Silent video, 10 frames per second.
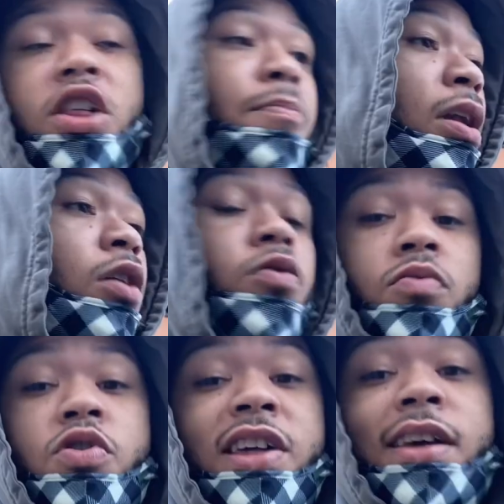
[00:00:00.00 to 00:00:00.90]
She
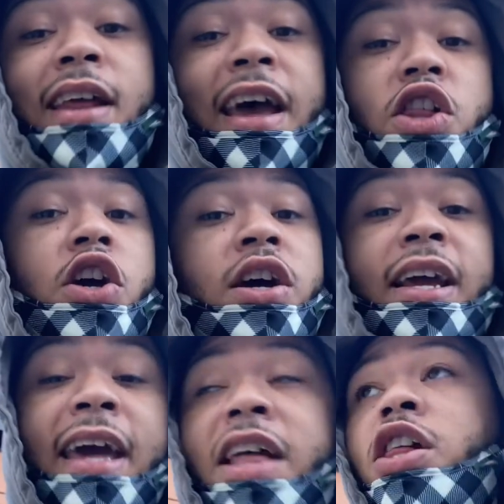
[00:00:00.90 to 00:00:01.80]
blown. She said that she
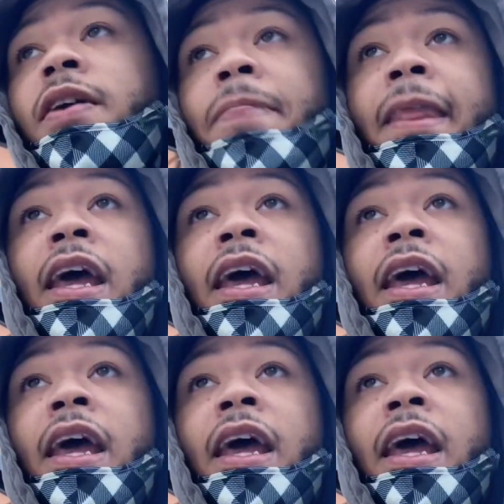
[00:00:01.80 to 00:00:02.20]
couldn't catch it.